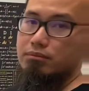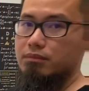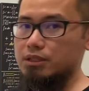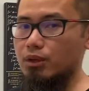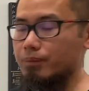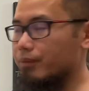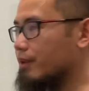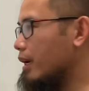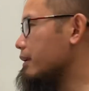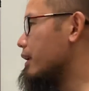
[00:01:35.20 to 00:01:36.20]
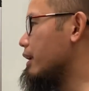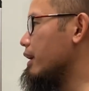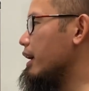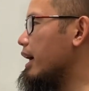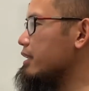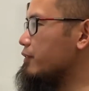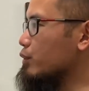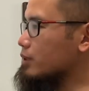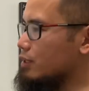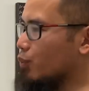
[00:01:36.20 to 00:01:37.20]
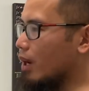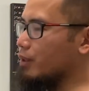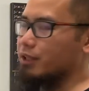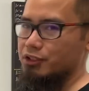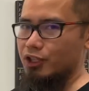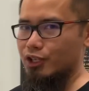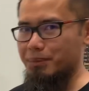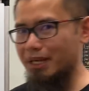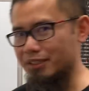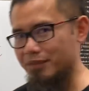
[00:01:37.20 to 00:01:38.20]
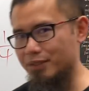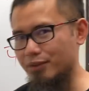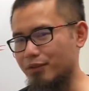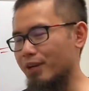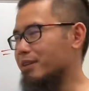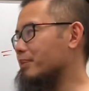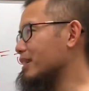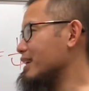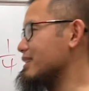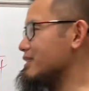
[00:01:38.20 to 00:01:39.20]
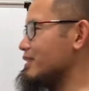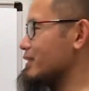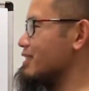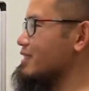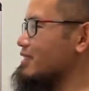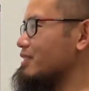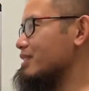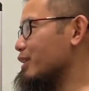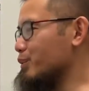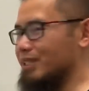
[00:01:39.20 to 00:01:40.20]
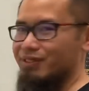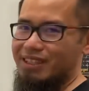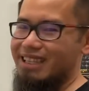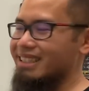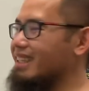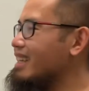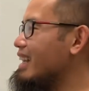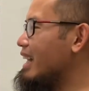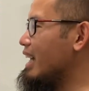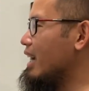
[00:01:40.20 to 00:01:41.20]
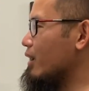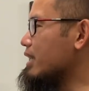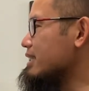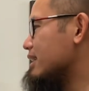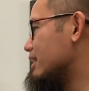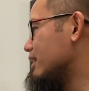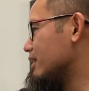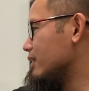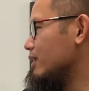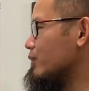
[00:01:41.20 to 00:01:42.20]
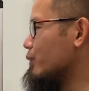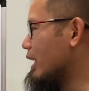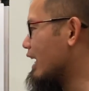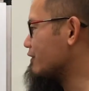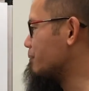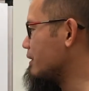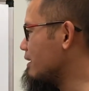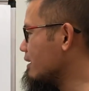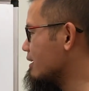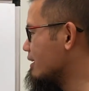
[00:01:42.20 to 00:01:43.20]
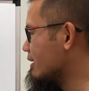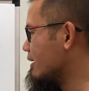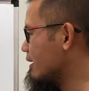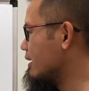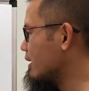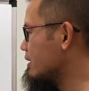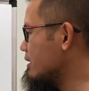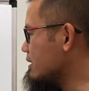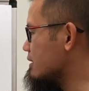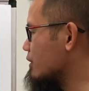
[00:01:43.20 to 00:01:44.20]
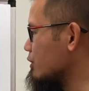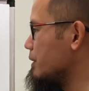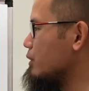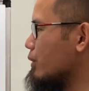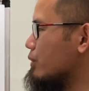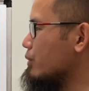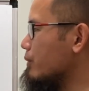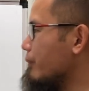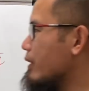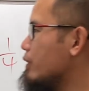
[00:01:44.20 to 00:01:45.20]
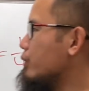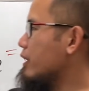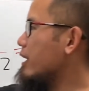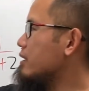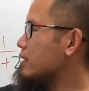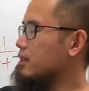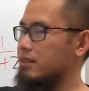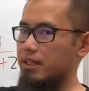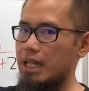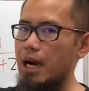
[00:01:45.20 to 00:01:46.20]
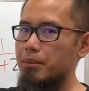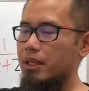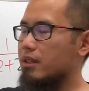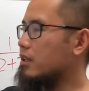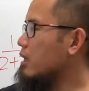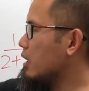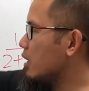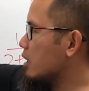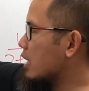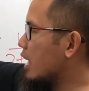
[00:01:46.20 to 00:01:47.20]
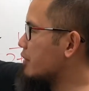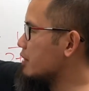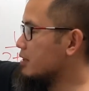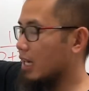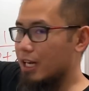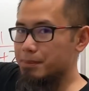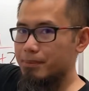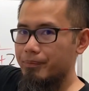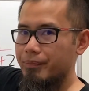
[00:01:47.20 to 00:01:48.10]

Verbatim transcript: That's all, right? And if you want to see why, you can check out my other video for it, but like, you know, this is just how it works for that. All right, we have b. This is going to be equal to, look at this denominator, cover this up.